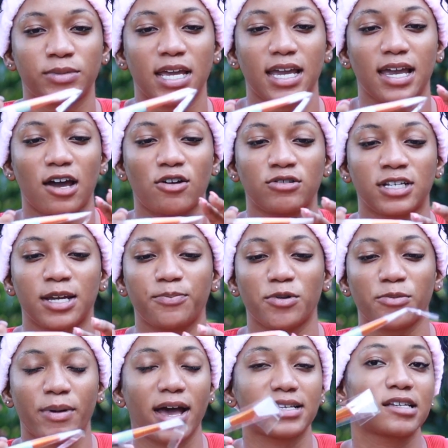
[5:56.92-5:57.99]
take out, dip
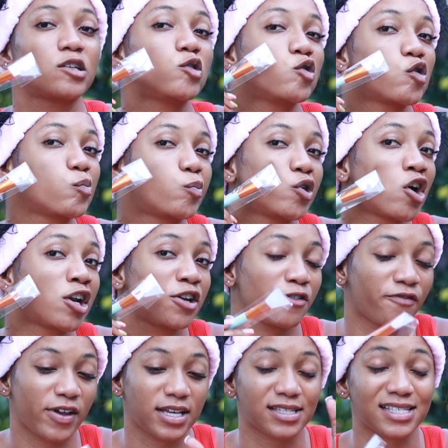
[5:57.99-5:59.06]
your mask in and you can put it on your
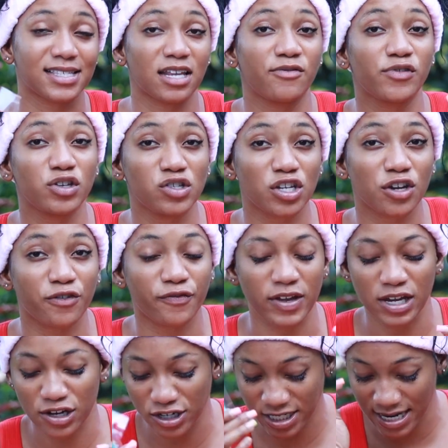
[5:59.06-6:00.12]
face. Instead of using your
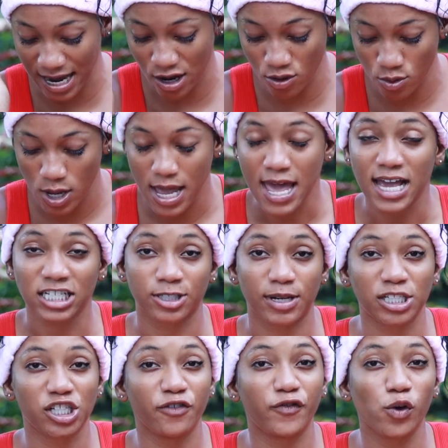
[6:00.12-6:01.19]
fingers now,
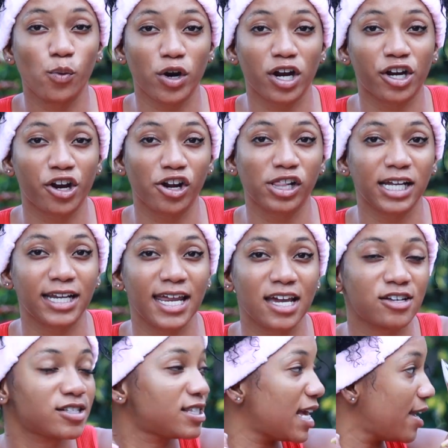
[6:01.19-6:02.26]
especially if you wear acrylic
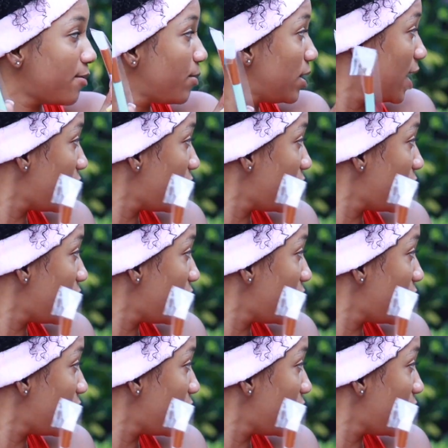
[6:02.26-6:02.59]
nails, thank me